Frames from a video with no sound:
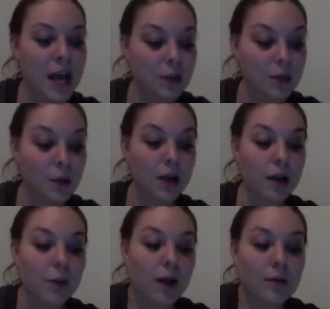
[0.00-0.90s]
Well,
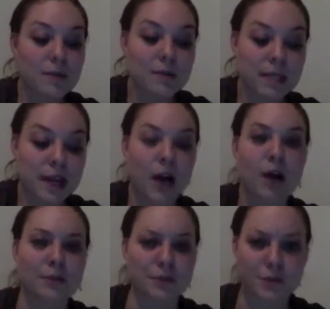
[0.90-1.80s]
what helps me stay
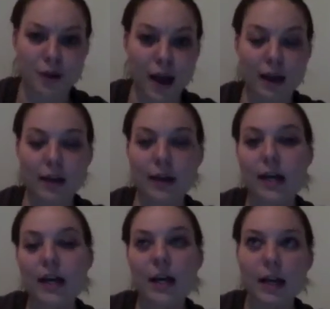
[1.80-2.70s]
on track?
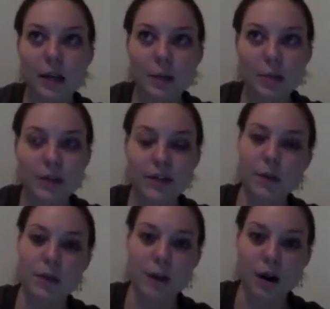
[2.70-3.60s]
I don't believe that what
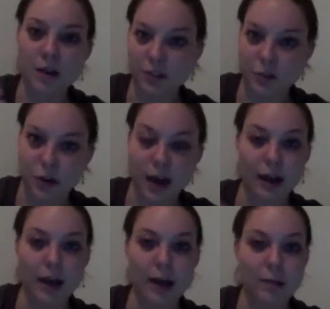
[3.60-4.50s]
I'm on is a track.
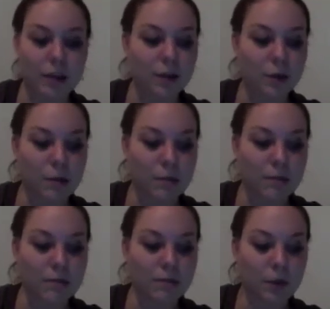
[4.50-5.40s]
I believe what
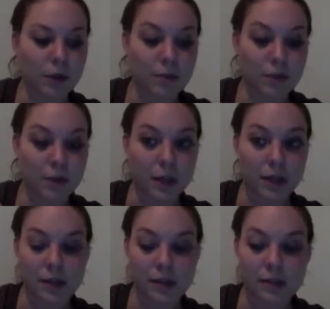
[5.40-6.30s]
I'm doing
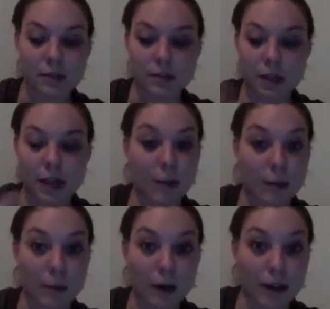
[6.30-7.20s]
is allowing my
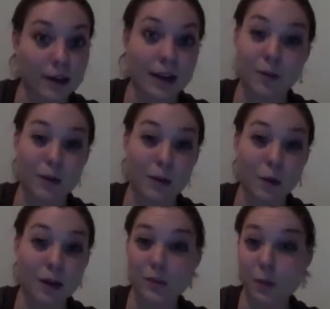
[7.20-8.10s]
body to have what it
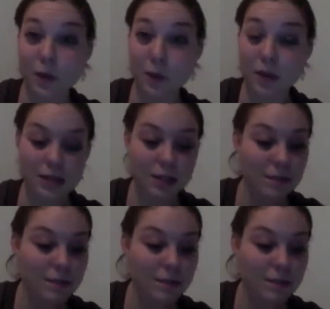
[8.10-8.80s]
wants it.